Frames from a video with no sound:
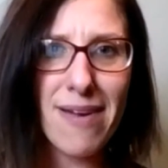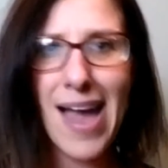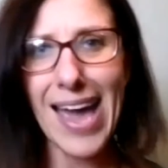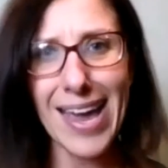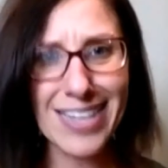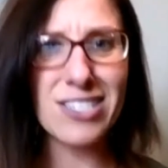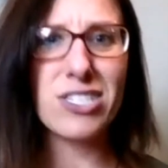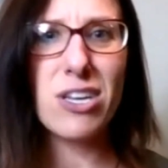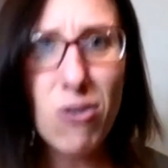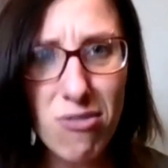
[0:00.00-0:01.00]
I can
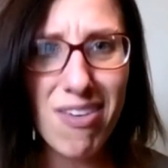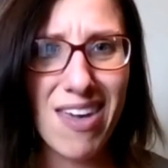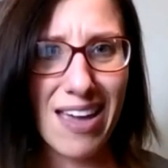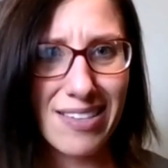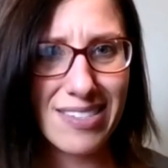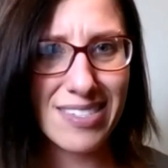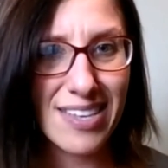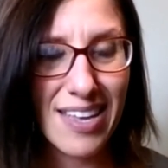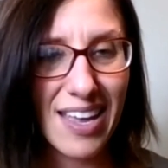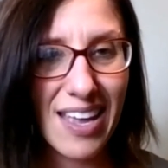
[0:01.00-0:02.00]
do this,
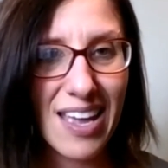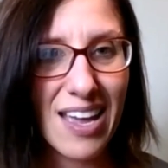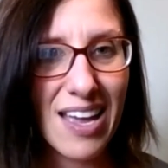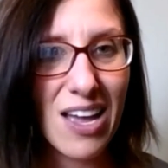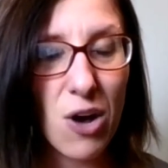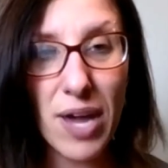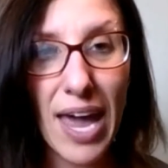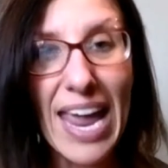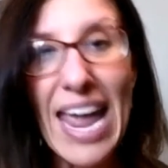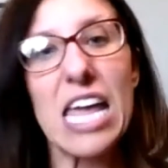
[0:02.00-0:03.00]

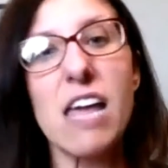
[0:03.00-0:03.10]
okay?